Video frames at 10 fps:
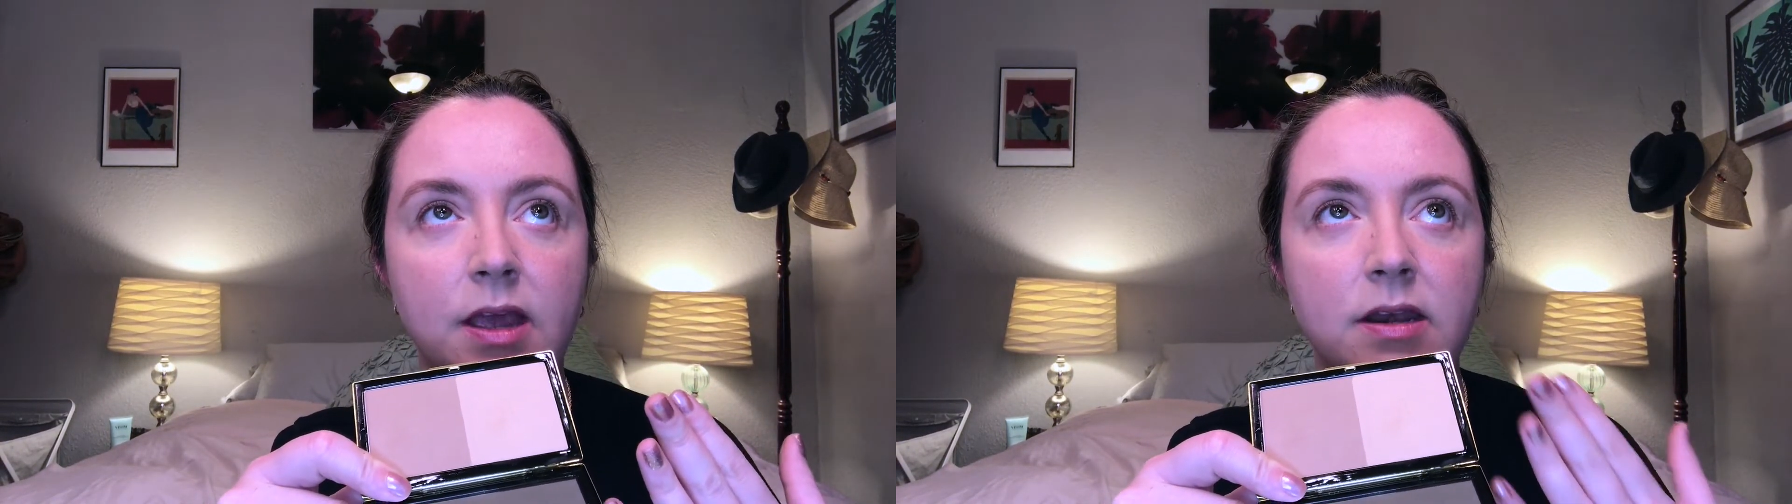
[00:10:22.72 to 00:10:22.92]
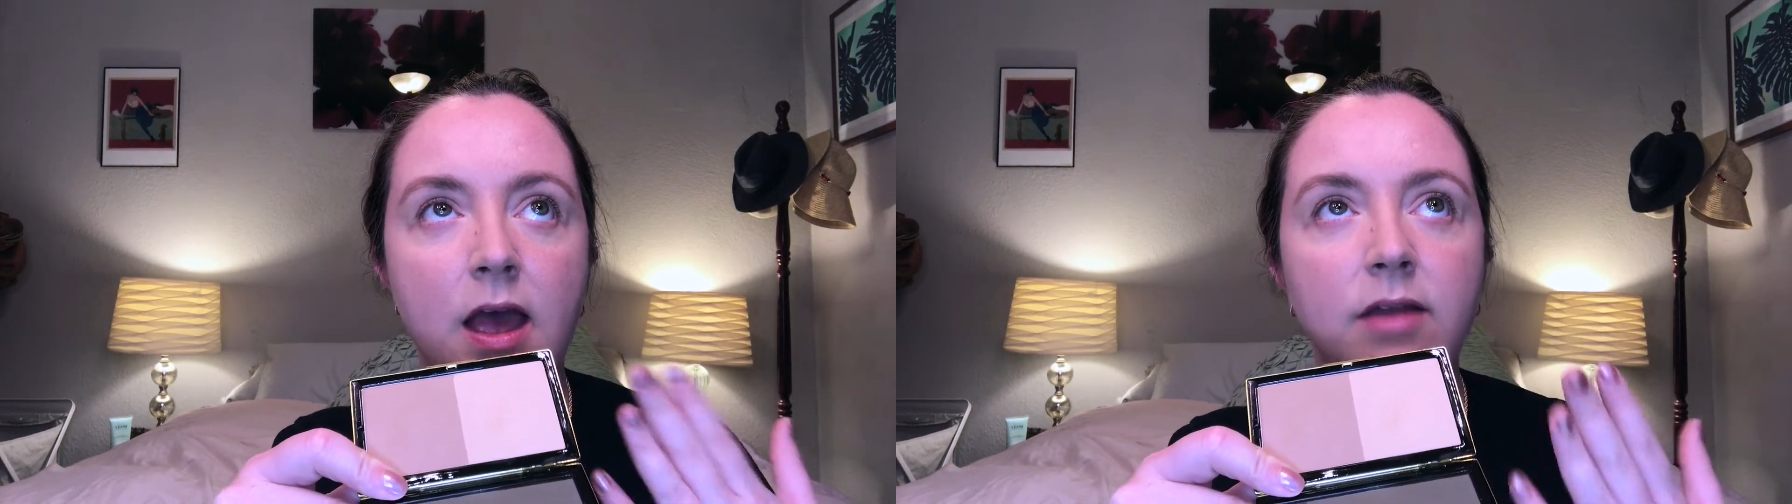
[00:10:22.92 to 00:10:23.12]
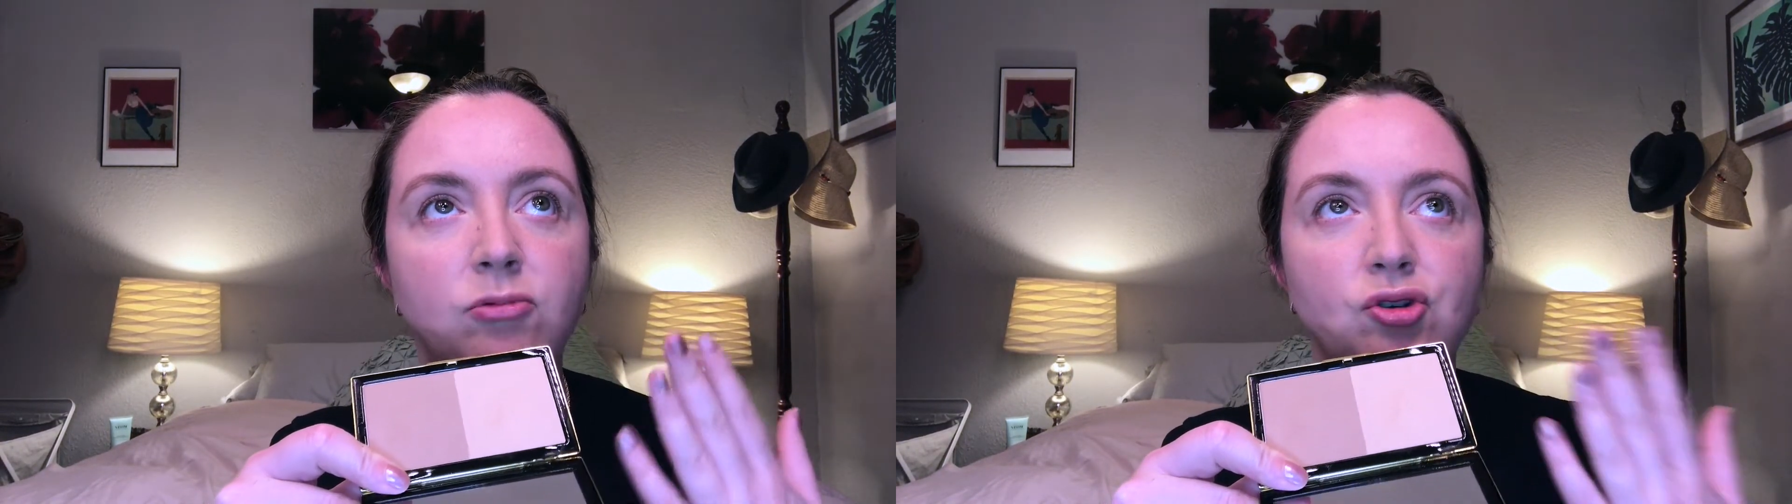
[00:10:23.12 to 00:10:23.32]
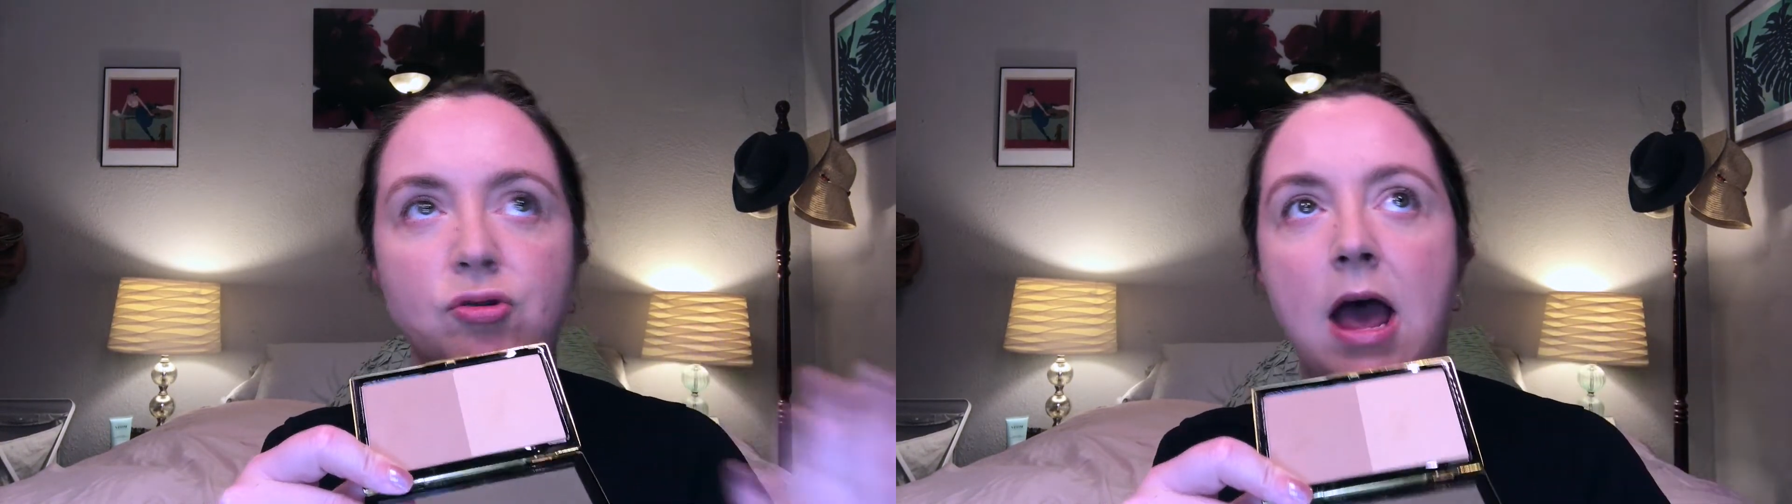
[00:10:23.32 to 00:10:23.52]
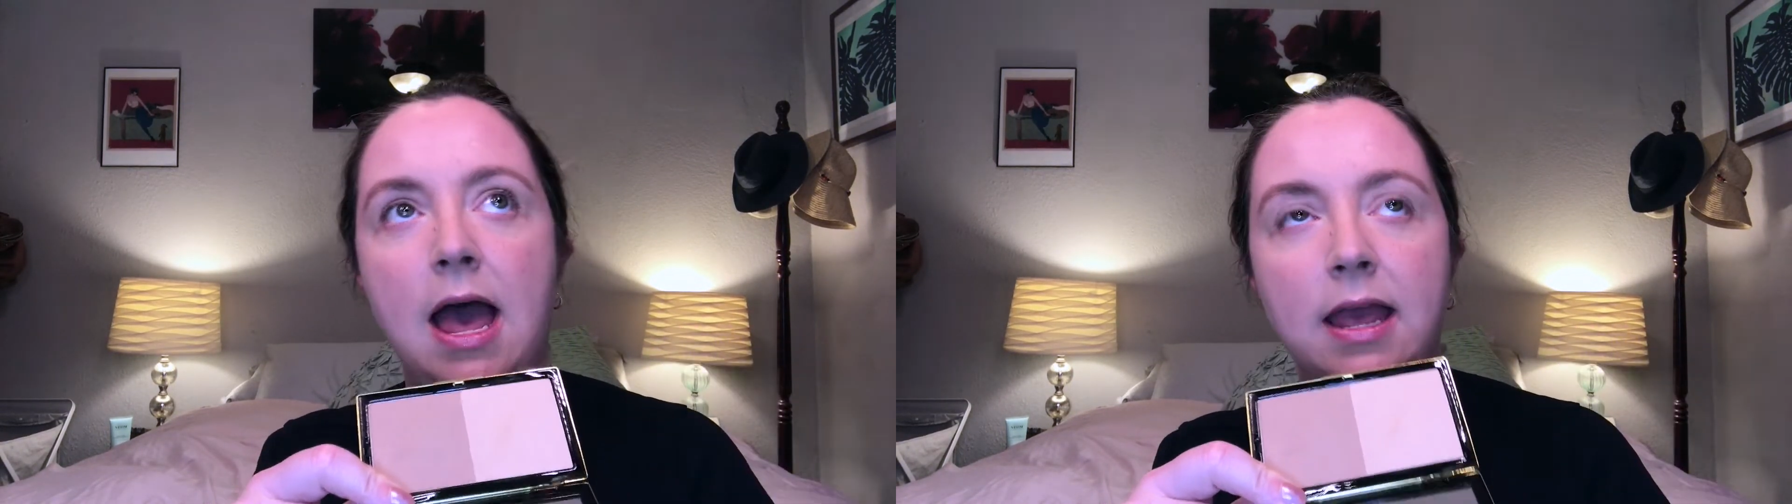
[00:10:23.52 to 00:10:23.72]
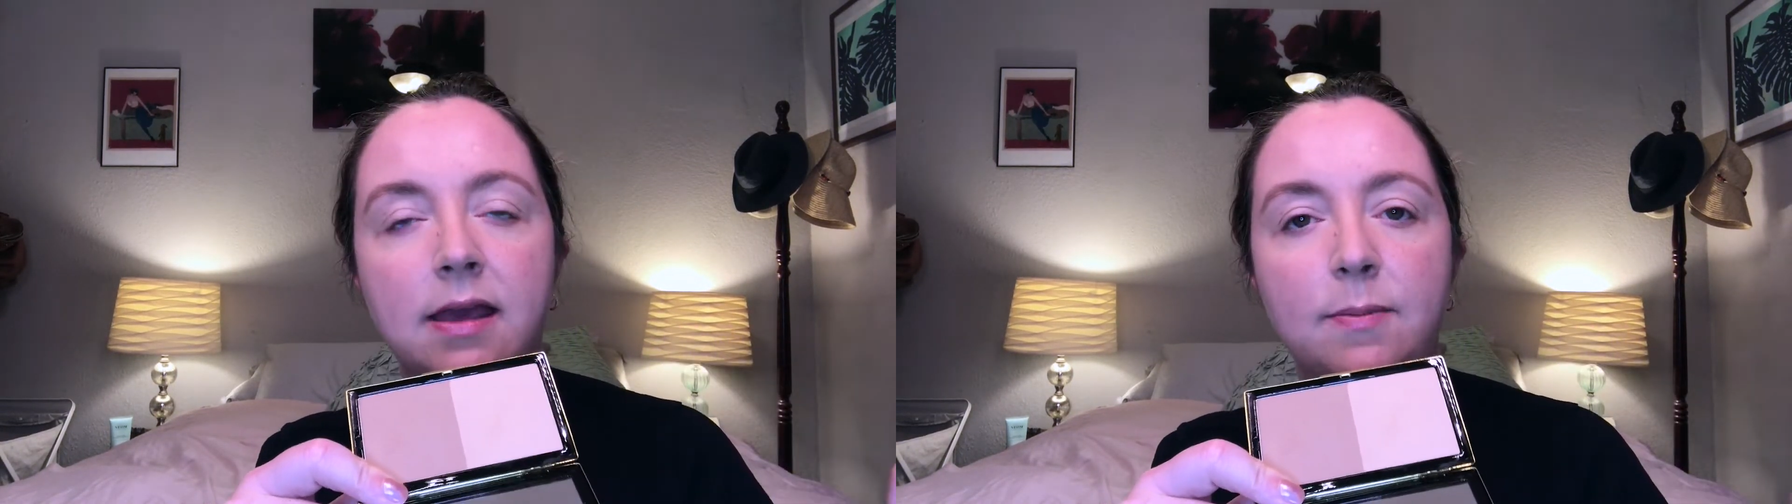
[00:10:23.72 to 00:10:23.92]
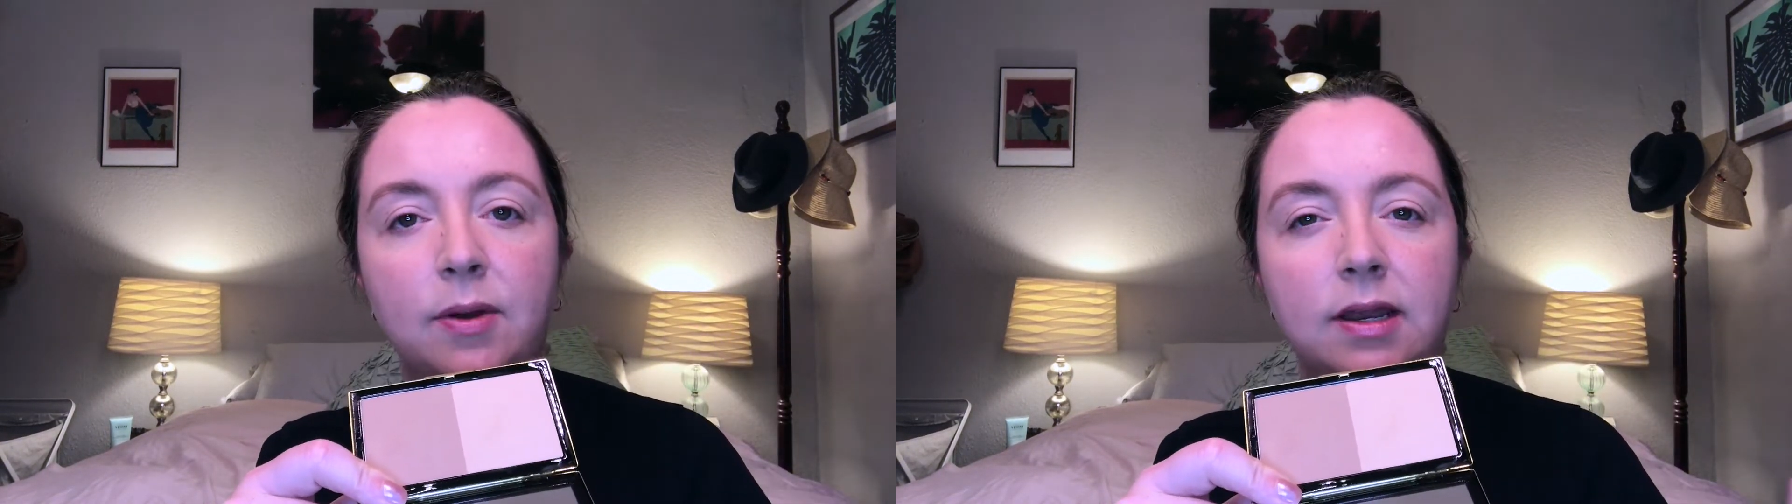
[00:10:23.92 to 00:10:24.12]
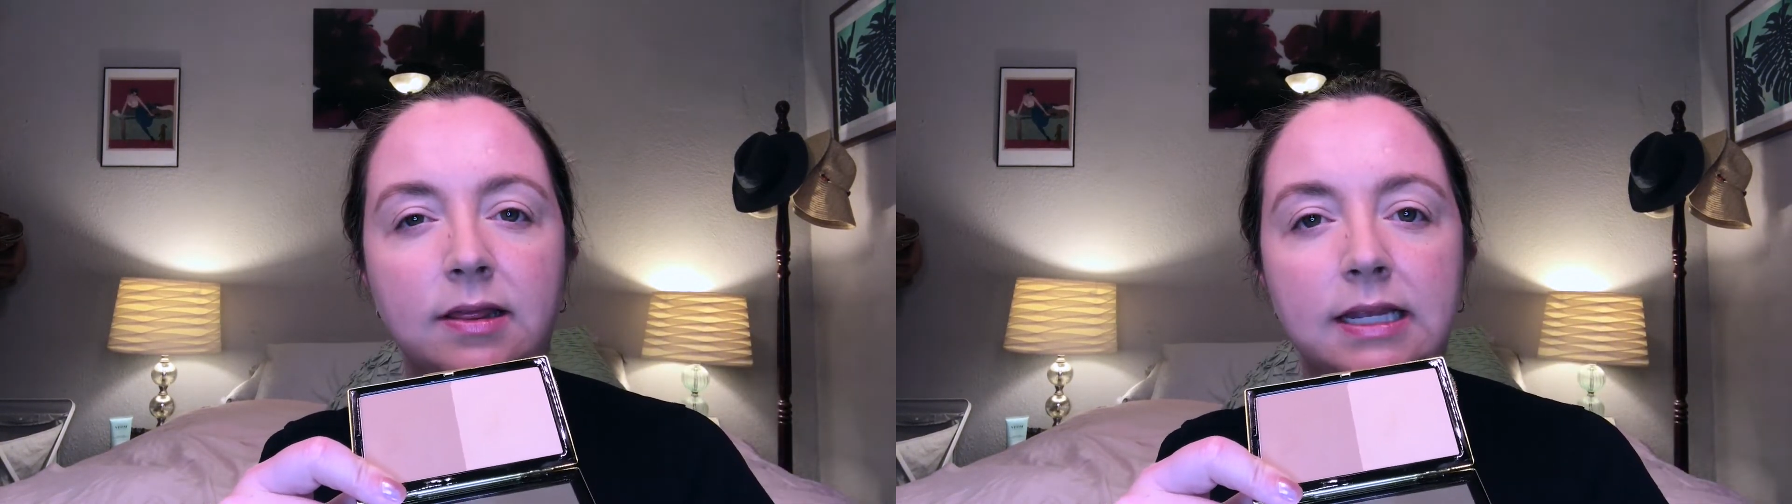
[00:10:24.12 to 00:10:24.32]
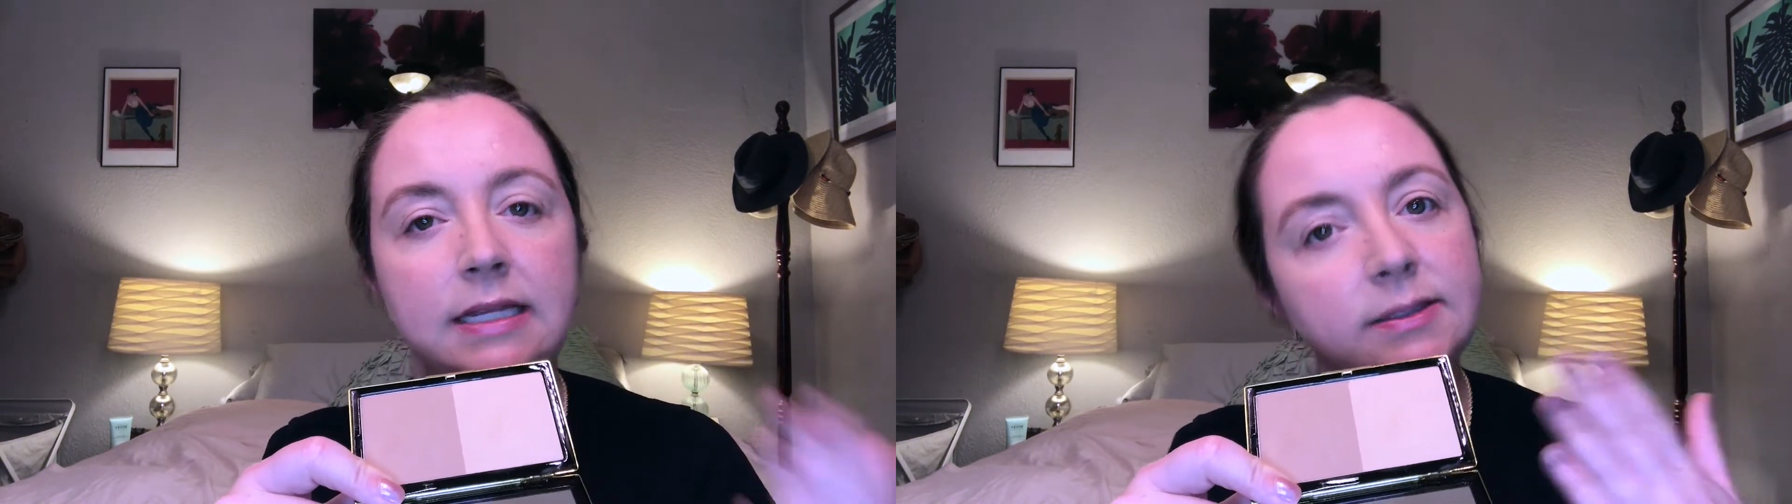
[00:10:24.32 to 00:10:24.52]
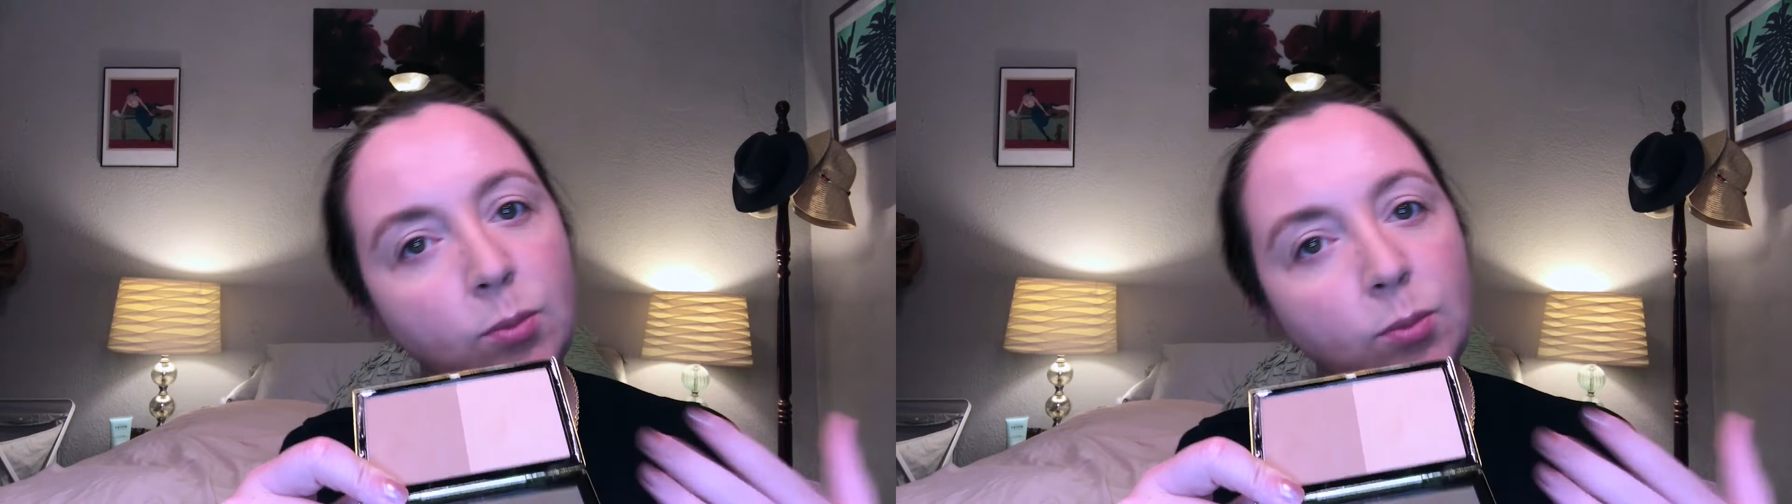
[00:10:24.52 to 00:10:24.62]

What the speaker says: not dry, but it leans